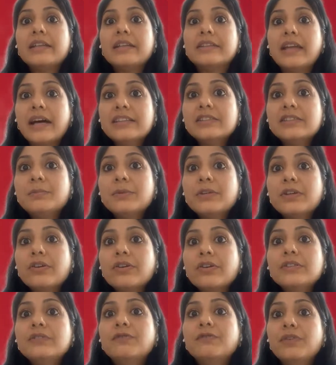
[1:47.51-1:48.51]
That's
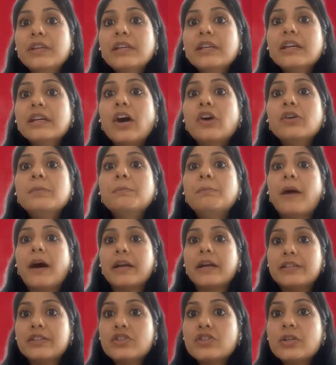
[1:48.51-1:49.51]
because we count
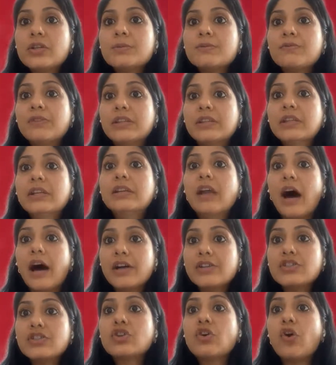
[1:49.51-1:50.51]
partnerships with the
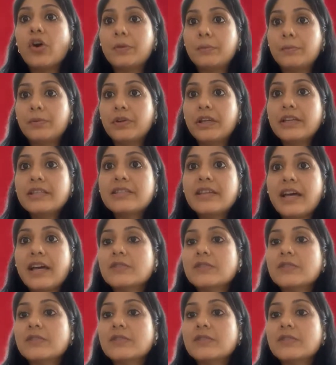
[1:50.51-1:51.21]
large corporates